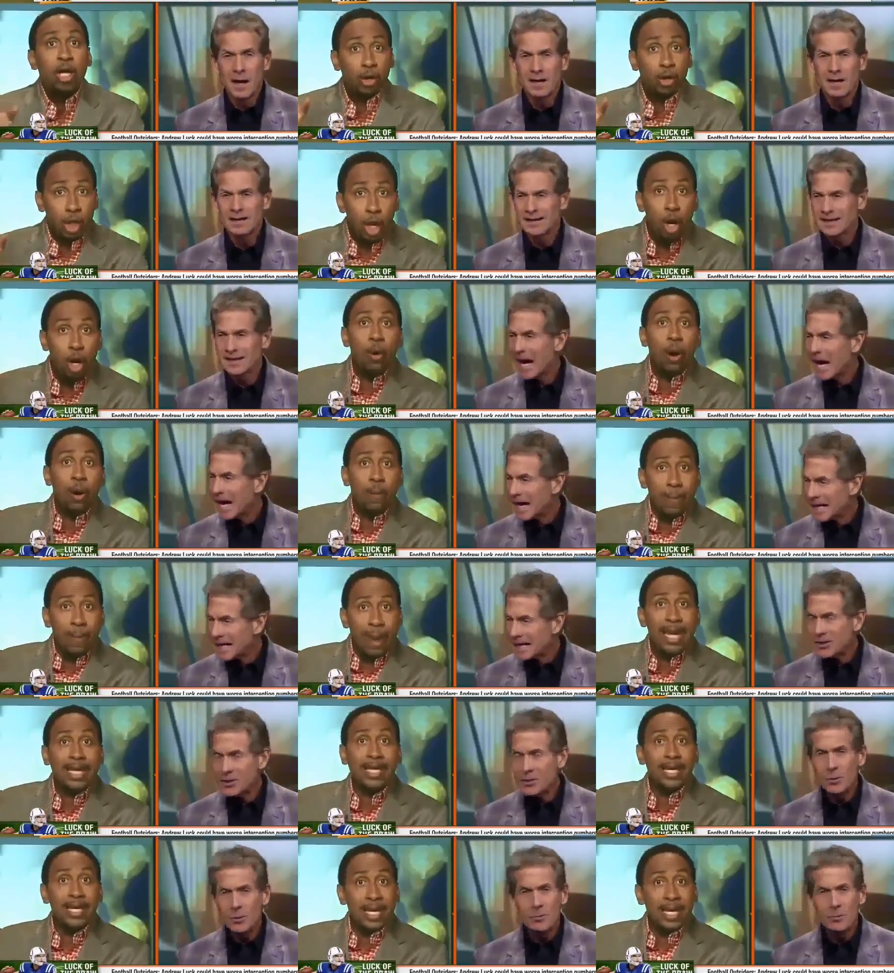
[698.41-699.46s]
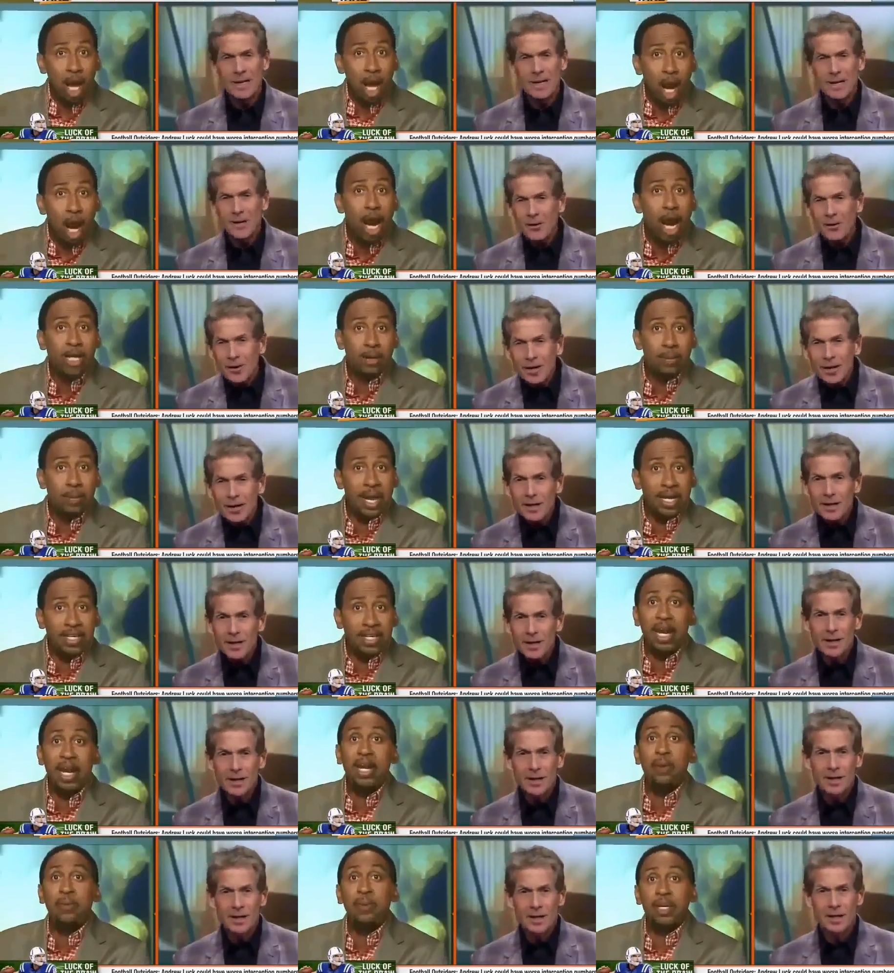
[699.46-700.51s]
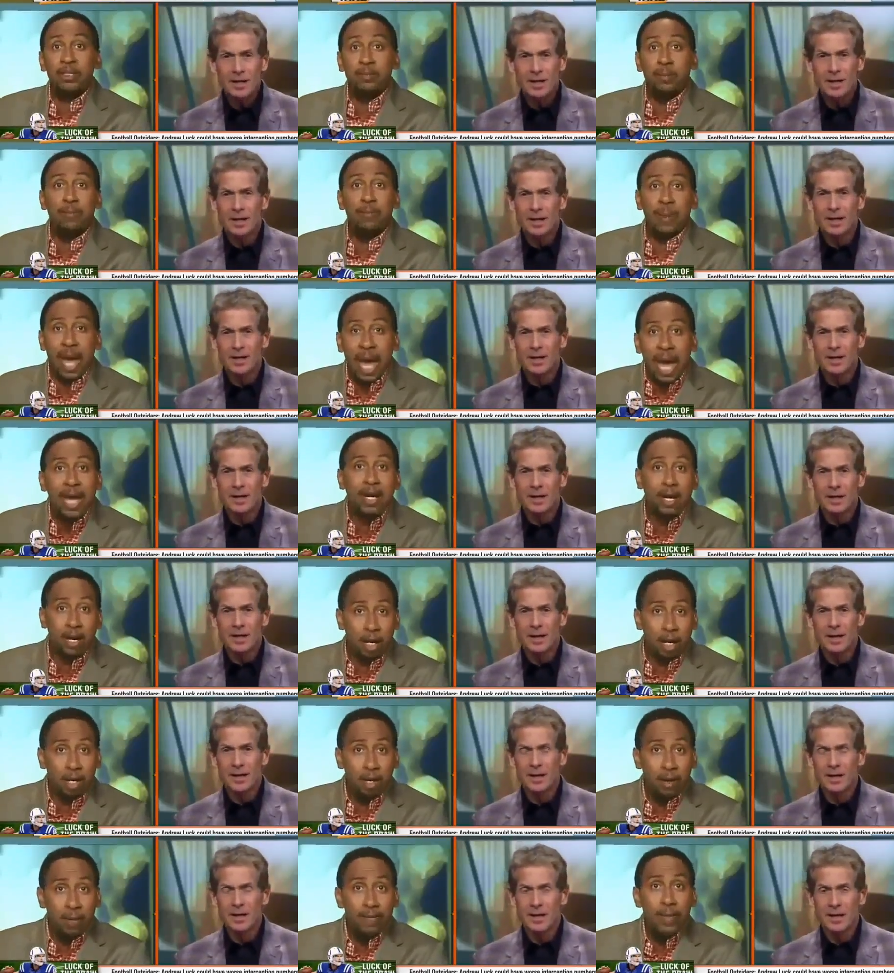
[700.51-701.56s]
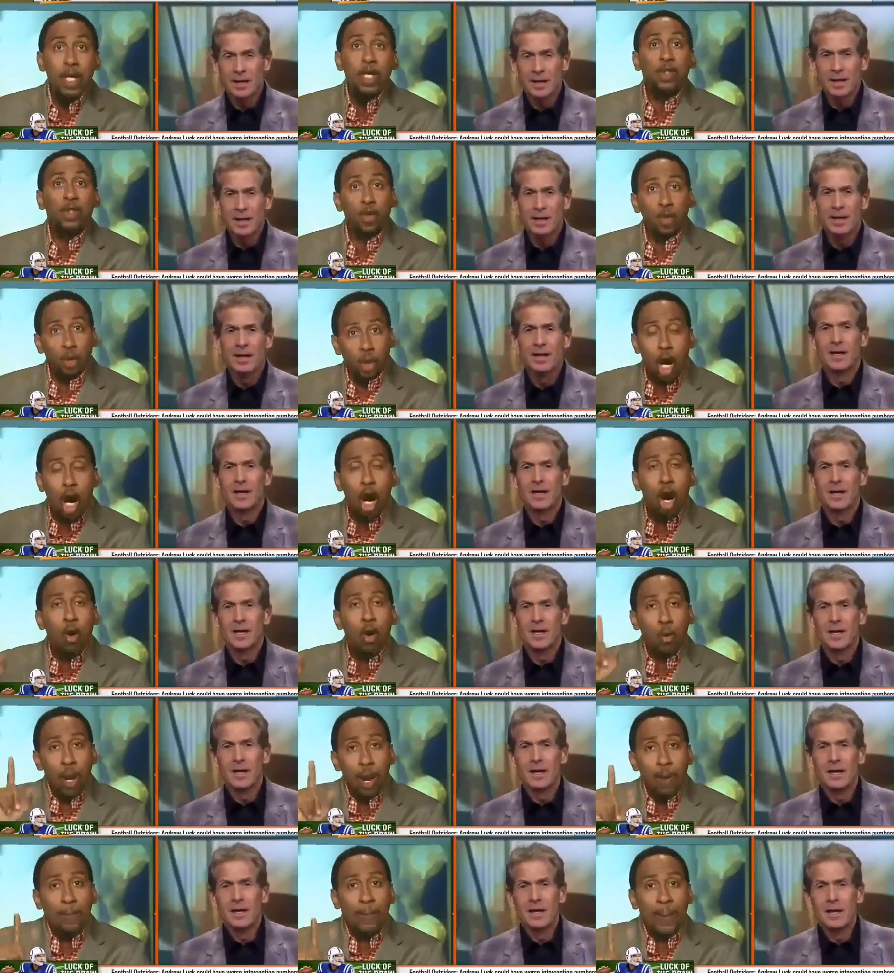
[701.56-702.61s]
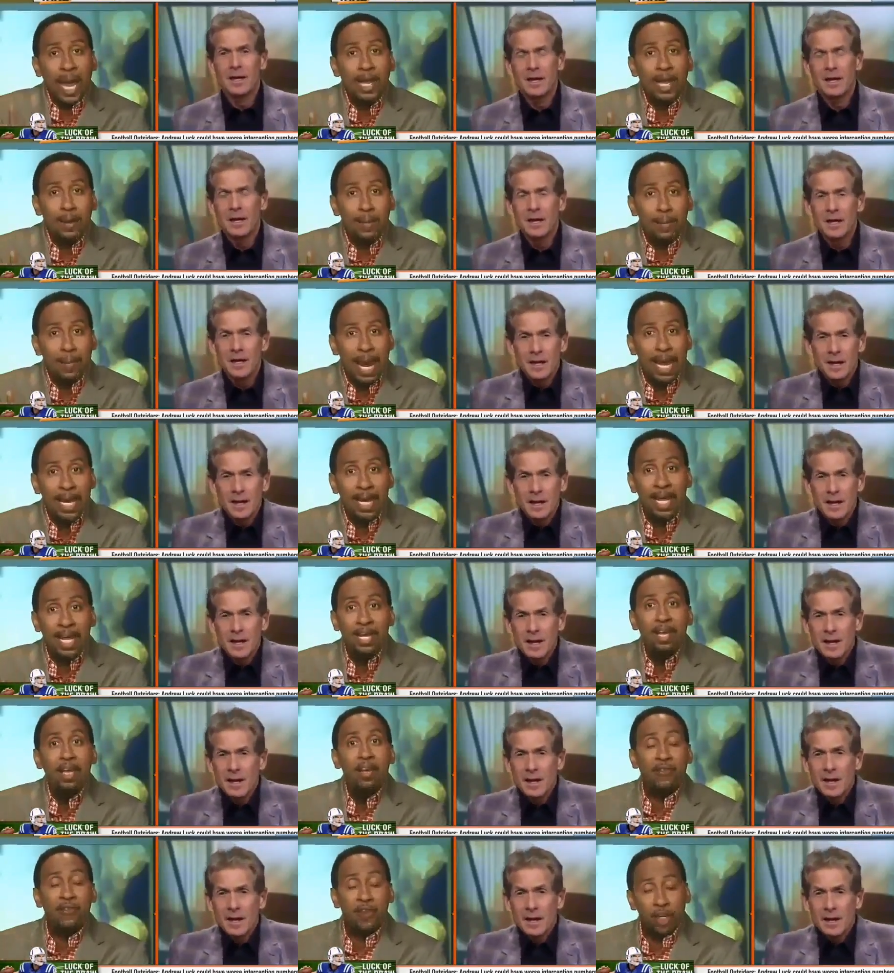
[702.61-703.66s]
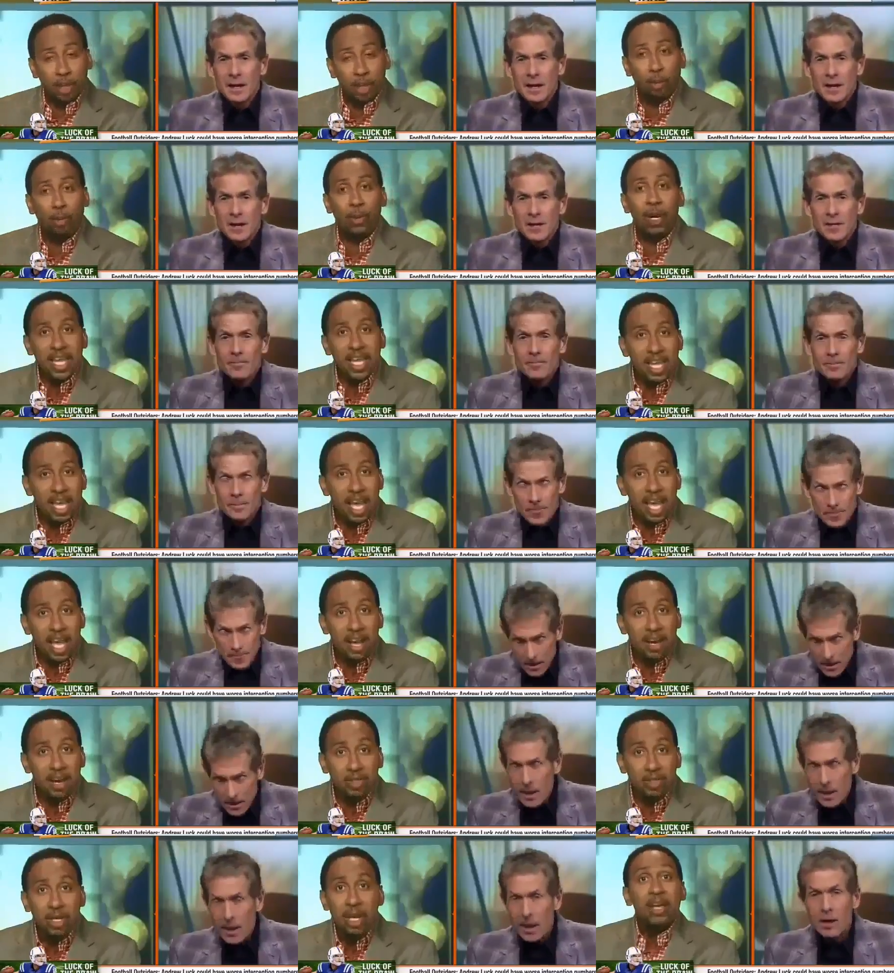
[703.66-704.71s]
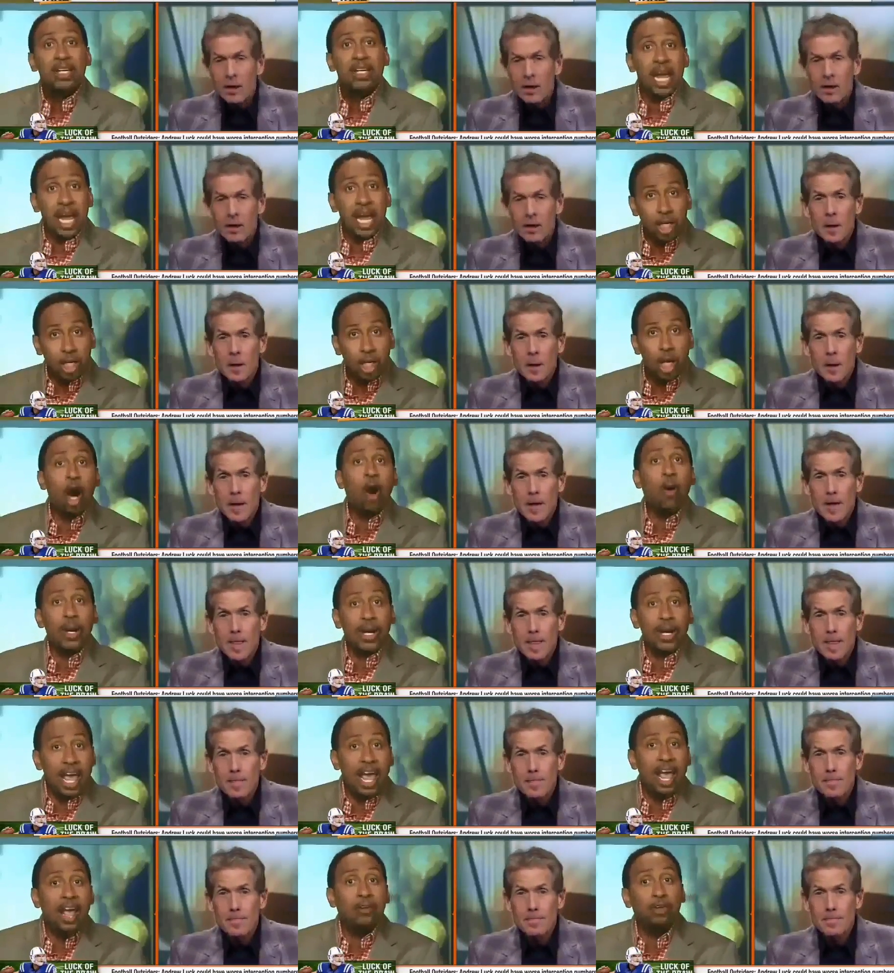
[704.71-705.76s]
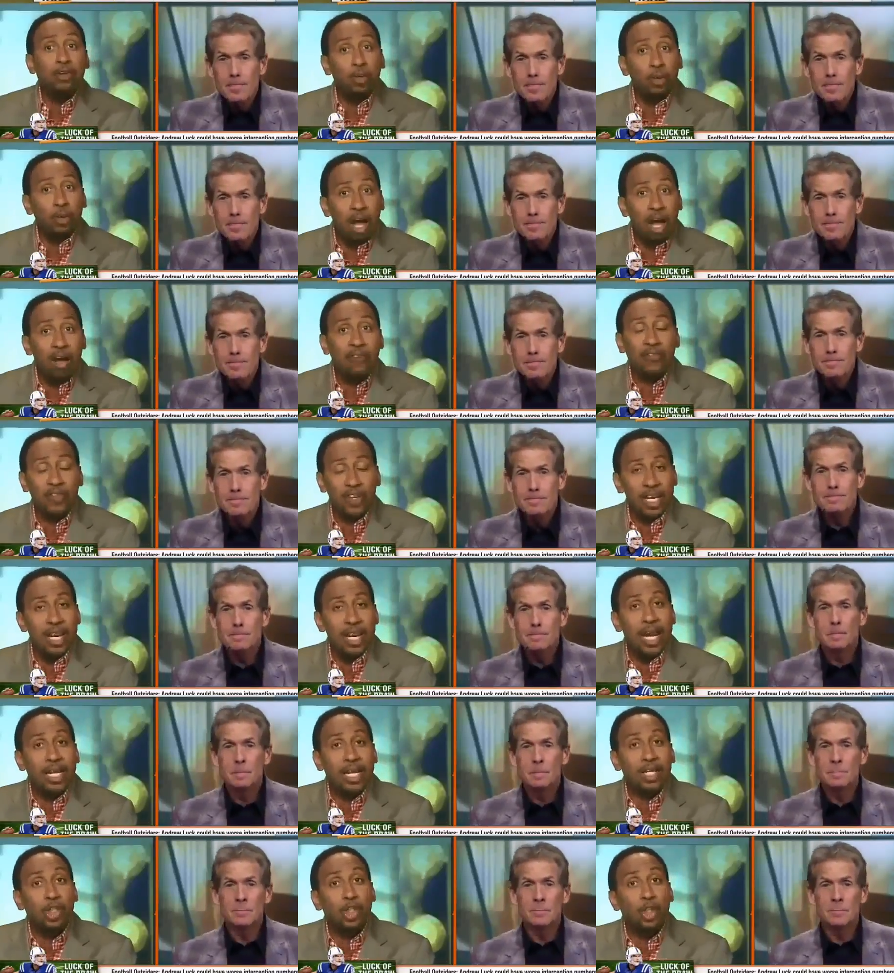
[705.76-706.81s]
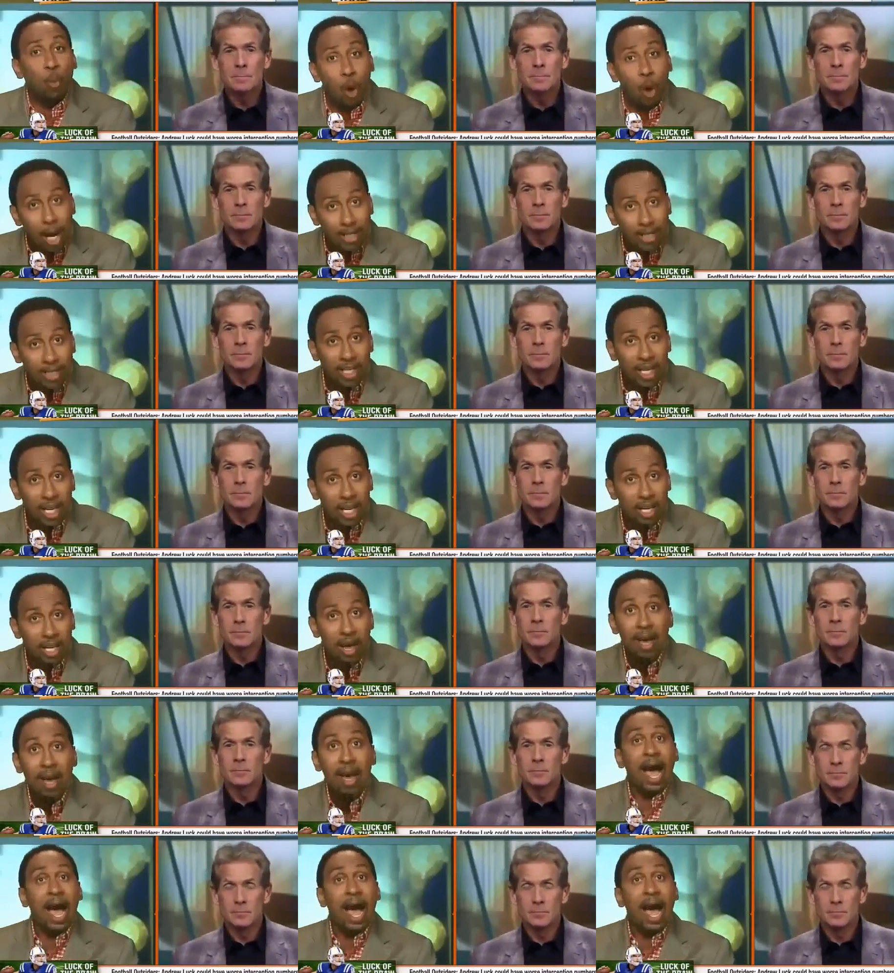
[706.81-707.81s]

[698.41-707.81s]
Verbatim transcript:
Speaker 1: You lying were making the argument that it was better to go with Peyton Manning for three years yeah. than go with Andrew Luck for the next 20.